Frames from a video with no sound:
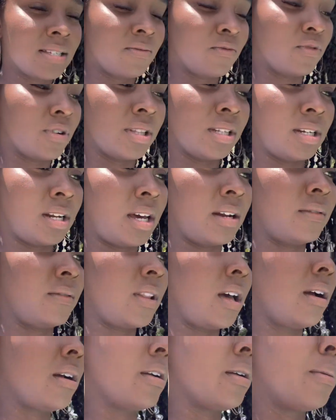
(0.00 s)
I'm really not a
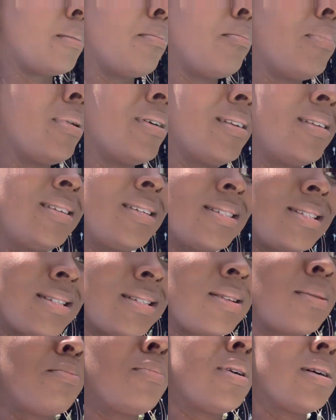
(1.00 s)
vlogger, but this
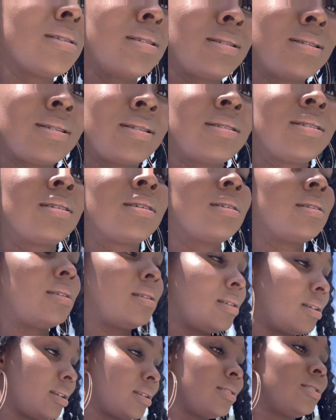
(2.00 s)
is a must.
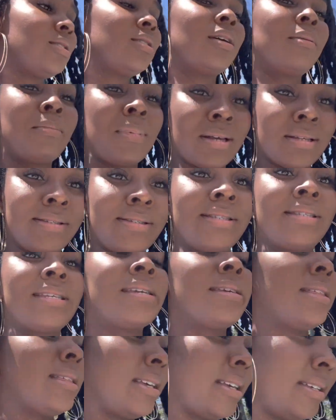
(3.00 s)
You must
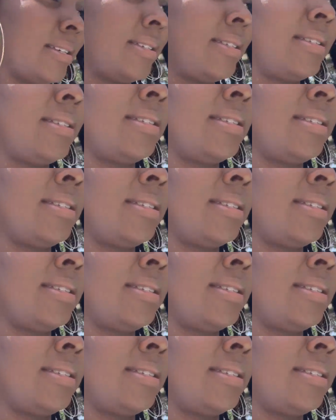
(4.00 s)
see this.